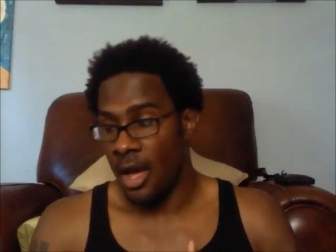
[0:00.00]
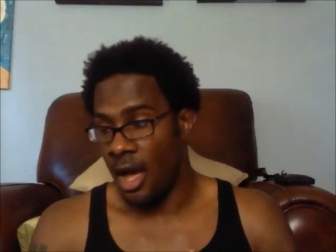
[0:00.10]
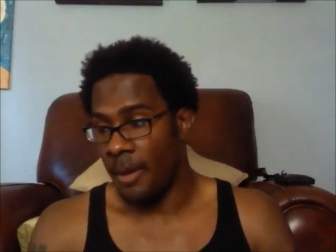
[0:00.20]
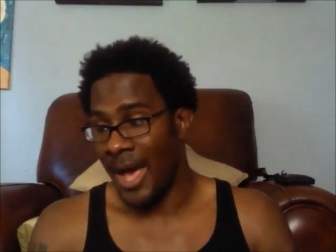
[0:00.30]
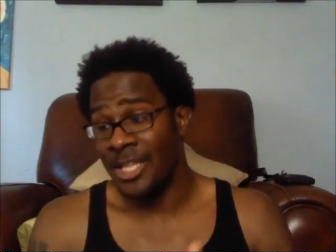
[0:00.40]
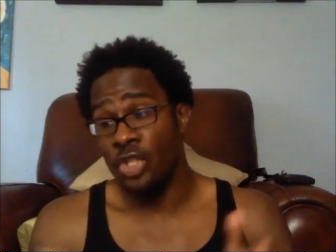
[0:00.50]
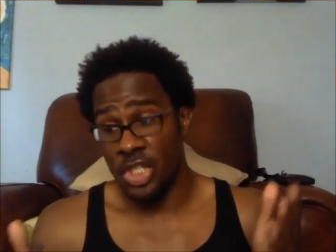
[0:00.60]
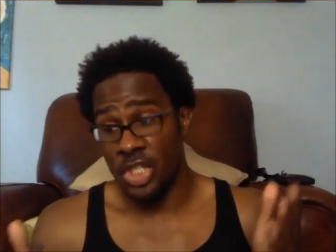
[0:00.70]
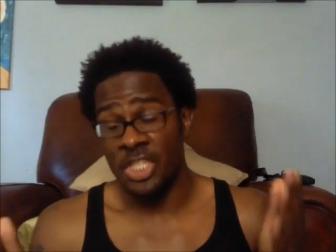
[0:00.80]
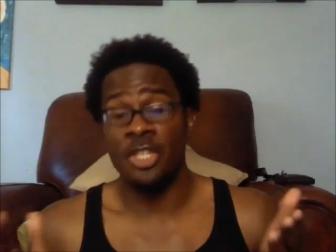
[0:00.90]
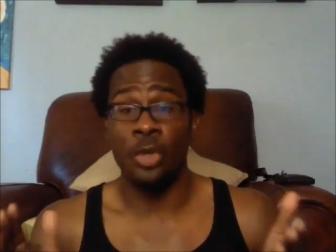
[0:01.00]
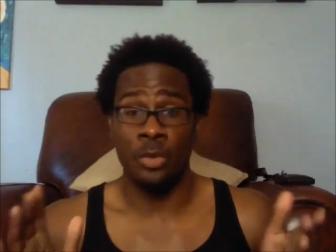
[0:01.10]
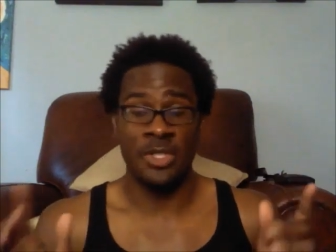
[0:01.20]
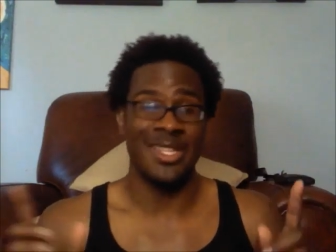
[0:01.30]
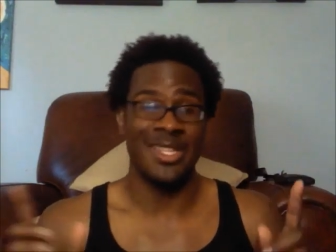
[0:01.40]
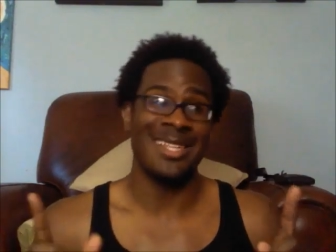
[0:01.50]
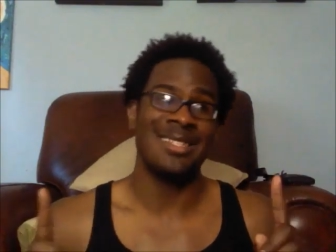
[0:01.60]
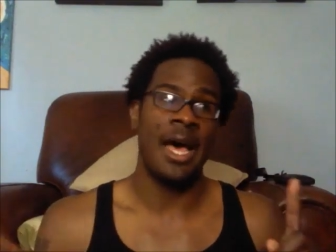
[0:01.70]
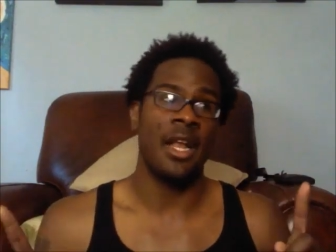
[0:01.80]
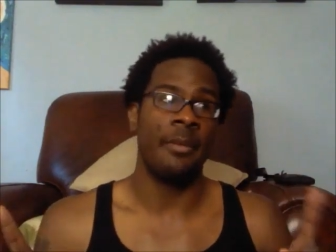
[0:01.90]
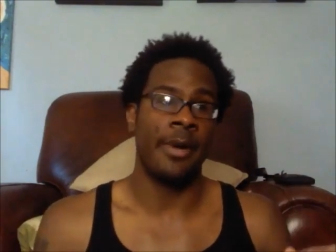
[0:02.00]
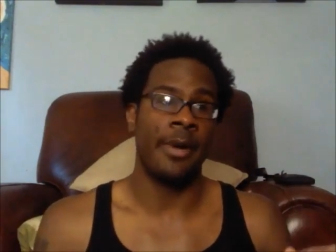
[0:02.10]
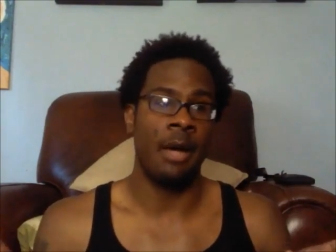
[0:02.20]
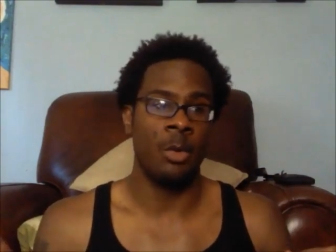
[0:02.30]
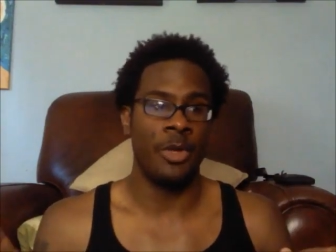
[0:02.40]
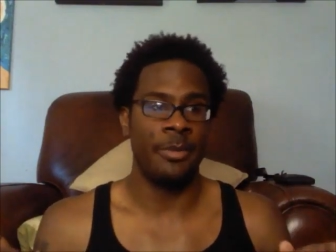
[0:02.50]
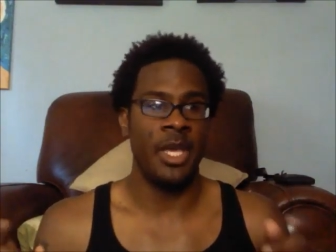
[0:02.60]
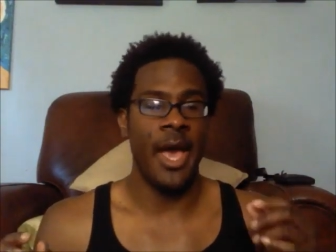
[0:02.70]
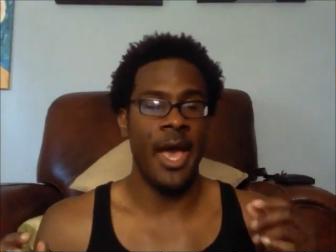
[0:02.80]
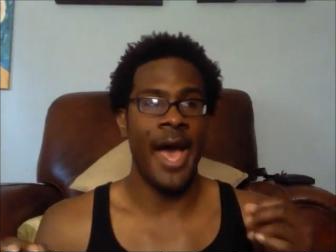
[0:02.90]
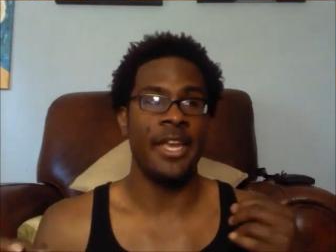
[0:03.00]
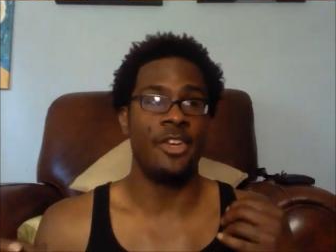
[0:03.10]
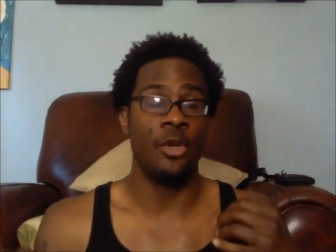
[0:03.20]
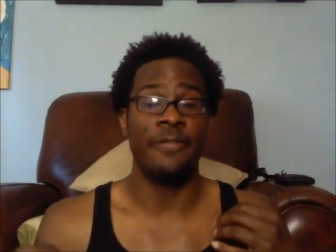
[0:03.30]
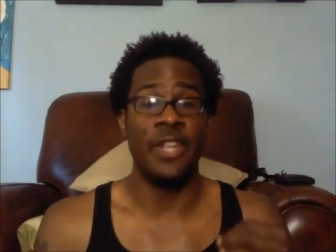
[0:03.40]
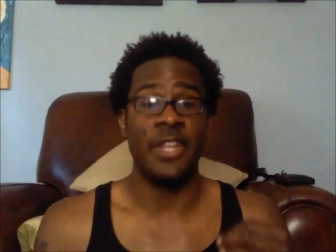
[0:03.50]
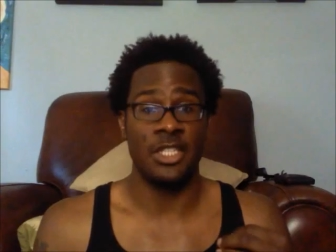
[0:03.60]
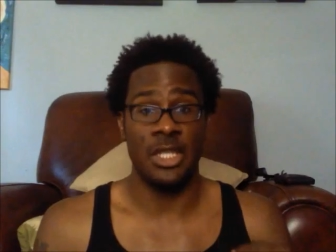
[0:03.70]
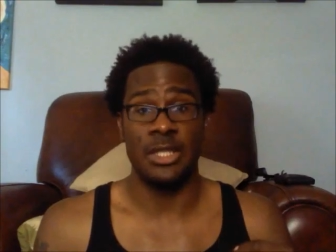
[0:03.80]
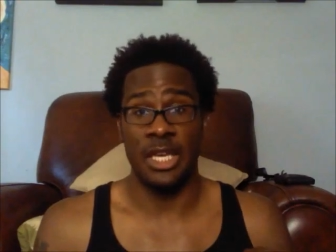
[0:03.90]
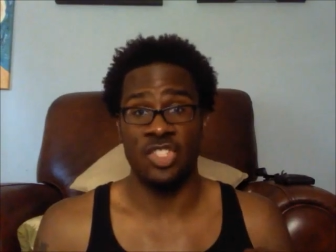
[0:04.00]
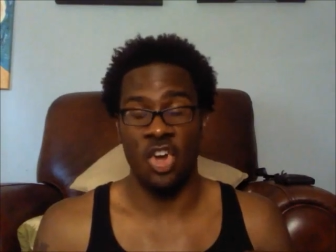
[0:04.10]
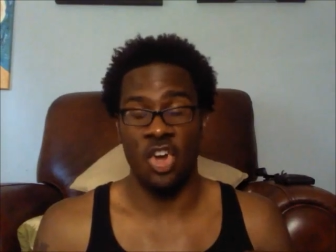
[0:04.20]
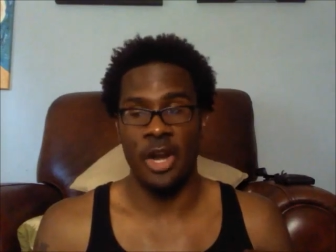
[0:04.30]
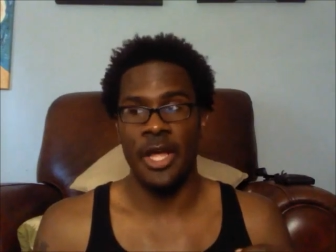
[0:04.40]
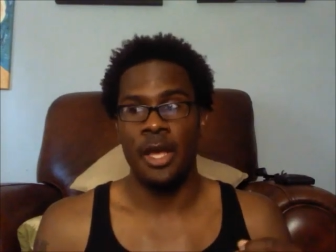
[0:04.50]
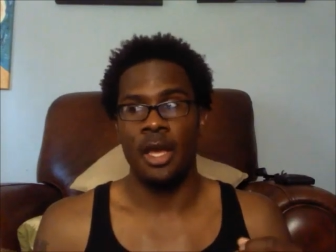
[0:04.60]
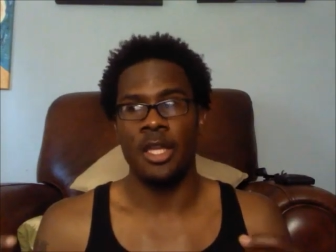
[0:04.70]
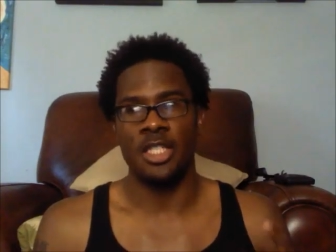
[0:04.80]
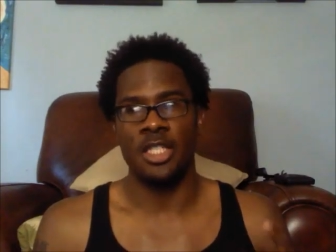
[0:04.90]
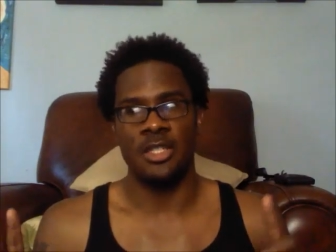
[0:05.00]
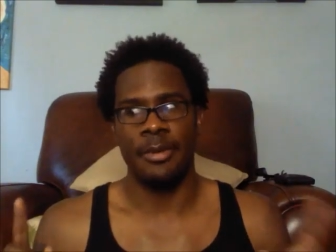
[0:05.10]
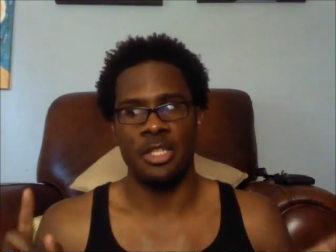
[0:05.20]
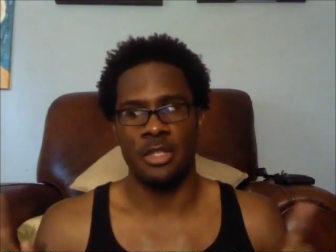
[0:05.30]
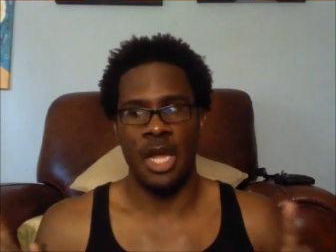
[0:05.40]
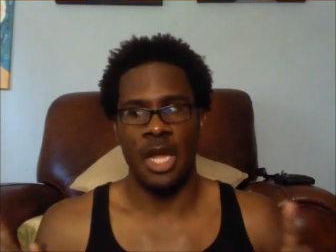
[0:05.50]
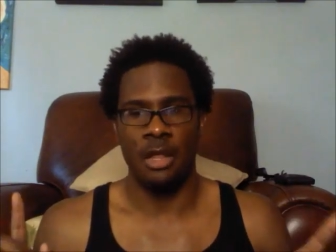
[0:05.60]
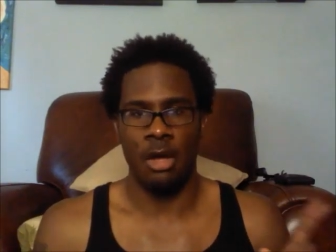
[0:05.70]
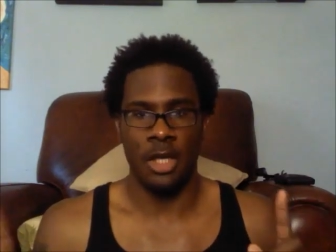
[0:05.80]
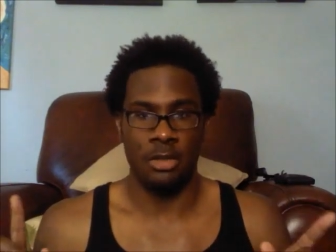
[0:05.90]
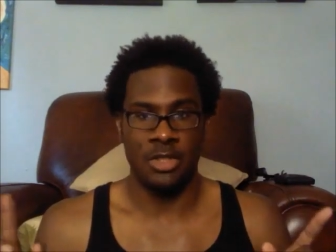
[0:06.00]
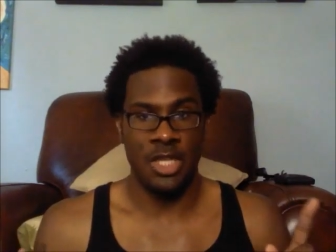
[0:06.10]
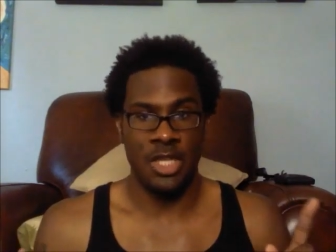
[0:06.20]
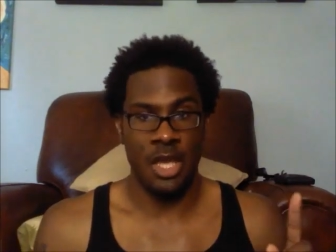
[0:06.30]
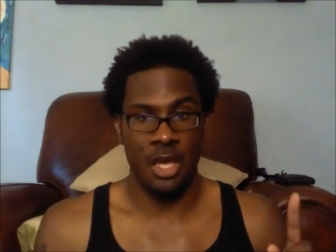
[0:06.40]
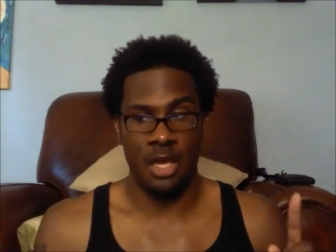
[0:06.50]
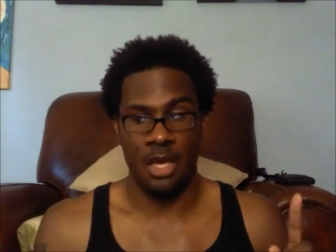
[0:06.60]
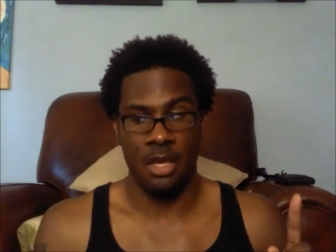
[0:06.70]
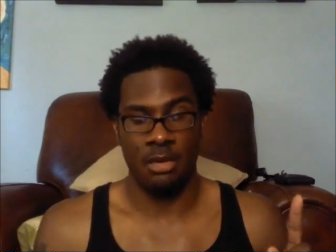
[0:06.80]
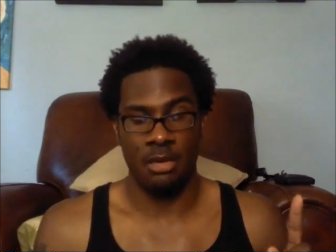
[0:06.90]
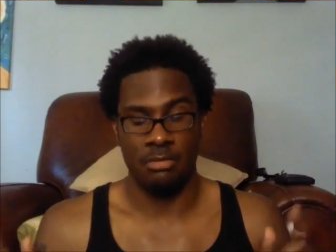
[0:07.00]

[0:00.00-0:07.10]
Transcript: Um, I usually do, see that's not a problem with me, I do finish things I start, it just depends on how long it'll take.